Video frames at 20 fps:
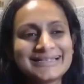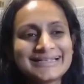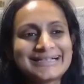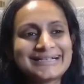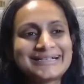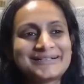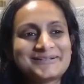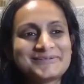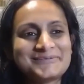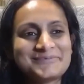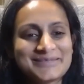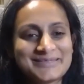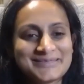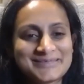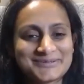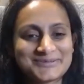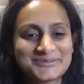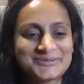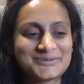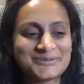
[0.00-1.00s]
And
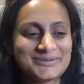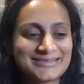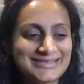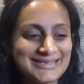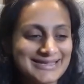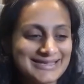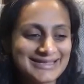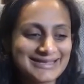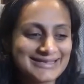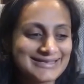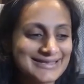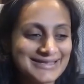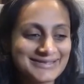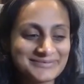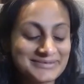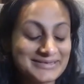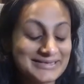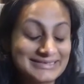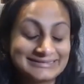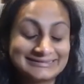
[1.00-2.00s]
so like, I
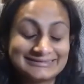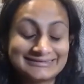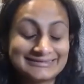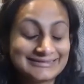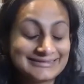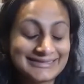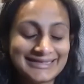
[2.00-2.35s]
mean,